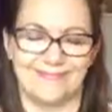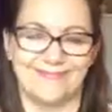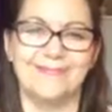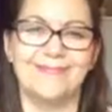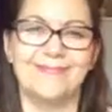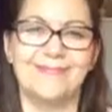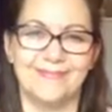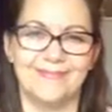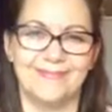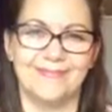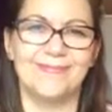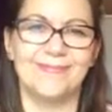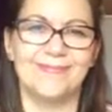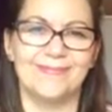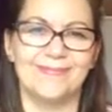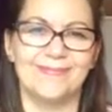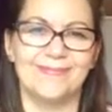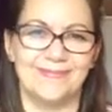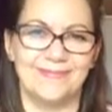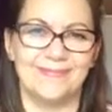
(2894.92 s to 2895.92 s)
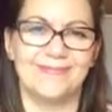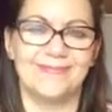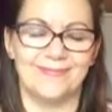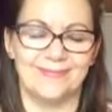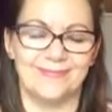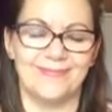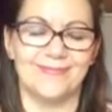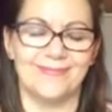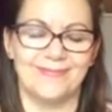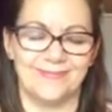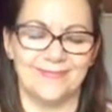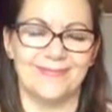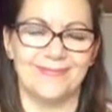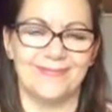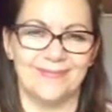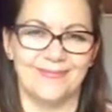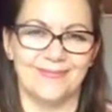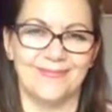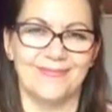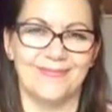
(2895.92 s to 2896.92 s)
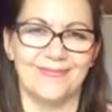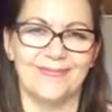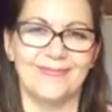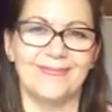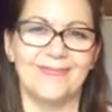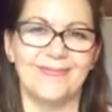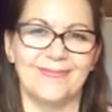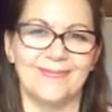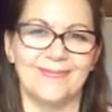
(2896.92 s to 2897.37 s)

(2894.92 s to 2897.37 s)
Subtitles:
and everything I put down on